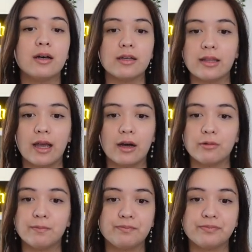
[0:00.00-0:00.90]

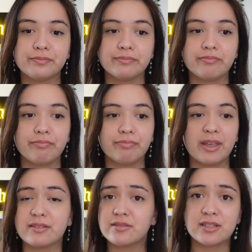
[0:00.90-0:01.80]
Now,
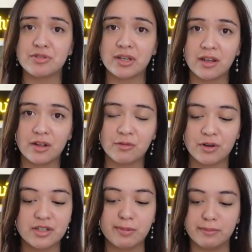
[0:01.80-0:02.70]
that sounds like a lot of
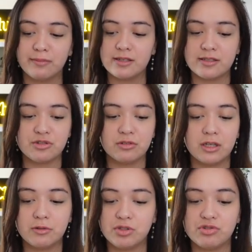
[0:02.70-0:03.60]
words, but essentially
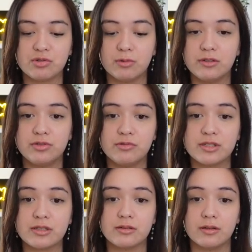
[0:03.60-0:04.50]
what you just want to do
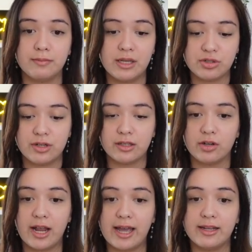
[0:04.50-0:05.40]
is make sure that
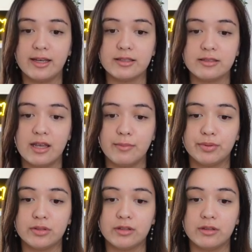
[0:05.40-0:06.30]
you're adding a
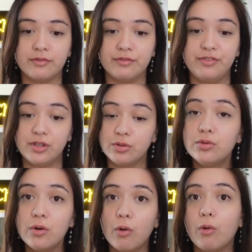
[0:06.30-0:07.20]
table
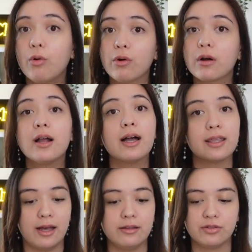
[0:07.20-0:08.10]
view or a
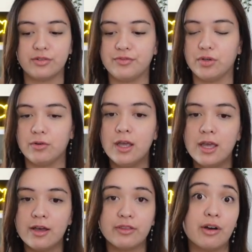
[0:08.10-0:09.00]
calendar view.
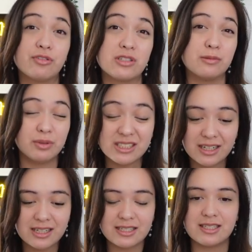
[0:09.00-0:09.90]
Now, for
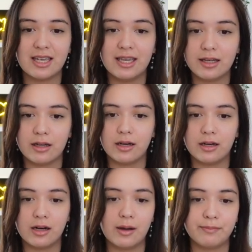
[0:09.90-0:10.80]
simplicity's sake,
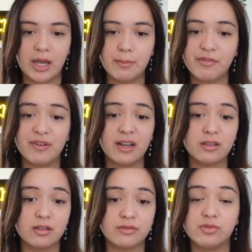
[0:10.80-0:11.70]
I'm a fan
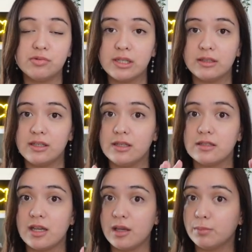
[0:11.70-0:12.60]
of doing the
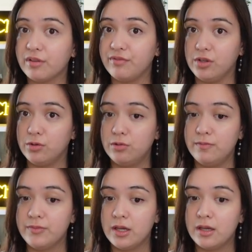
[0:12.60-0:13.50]
table view,
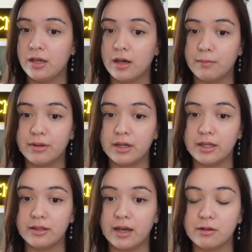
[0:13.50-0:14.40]

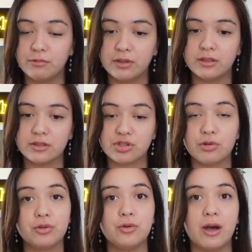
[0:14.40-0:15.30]
but I will show
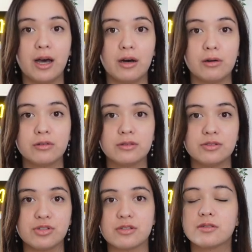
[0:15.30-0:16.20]
you how to
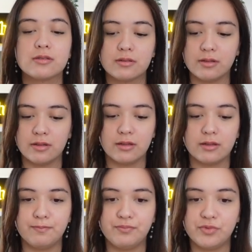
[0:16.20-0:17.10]
just
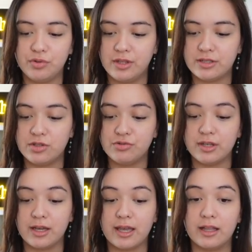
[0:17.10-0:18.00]
do this using
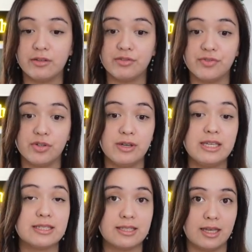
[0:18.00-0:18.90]
a calendar view
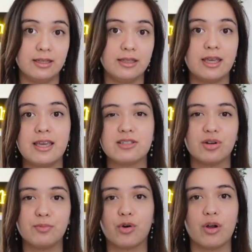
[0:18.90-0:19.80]
instead, in case
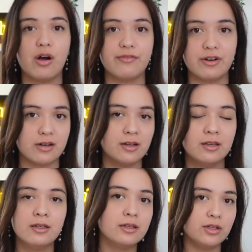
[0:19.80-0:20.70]
you're more of a,
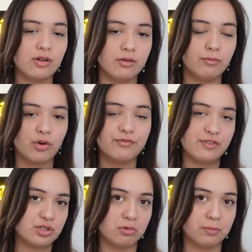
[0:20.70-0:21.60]
more
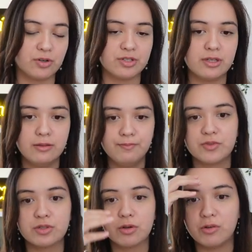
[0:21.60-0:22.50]
visual person.
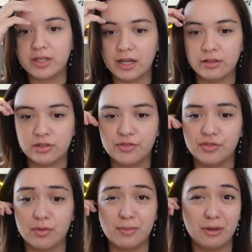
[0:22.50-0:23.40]
So the calendar view
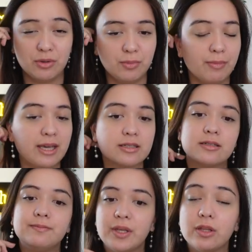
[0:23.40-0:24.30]
for me would be
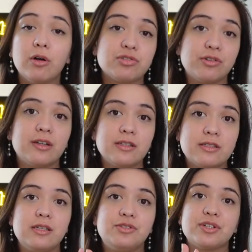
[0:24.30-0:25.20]
best. And also you're going to
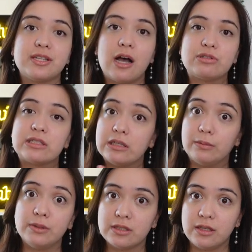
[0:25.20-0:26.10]
see just how
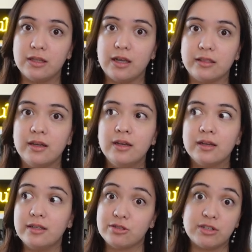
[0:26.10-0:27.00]
seamlessly that
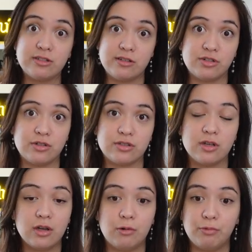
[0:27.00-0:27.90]
this transitions
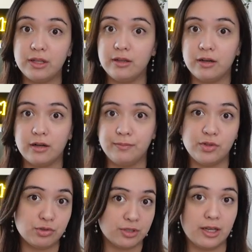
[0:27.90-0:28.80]
with
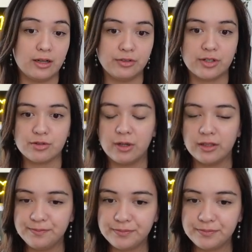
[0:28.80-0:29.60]
Notion Calendar as well.